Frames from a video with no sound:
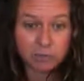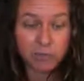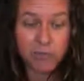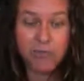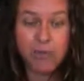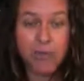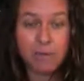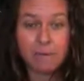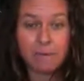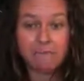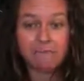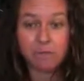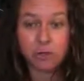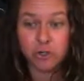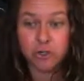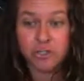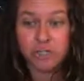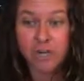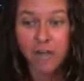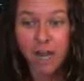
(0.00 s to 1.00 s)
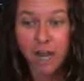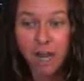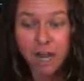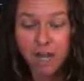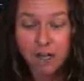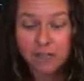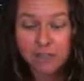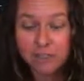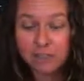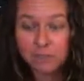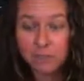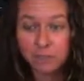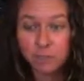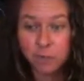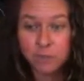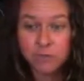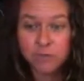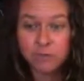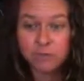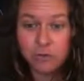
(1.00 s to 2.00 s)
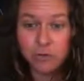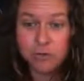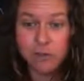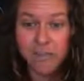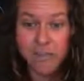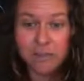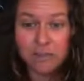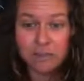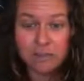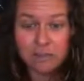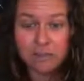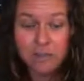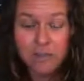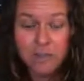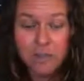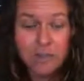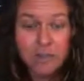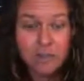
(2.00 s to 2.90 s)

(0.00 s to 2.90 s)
When I got my first car, and most of you can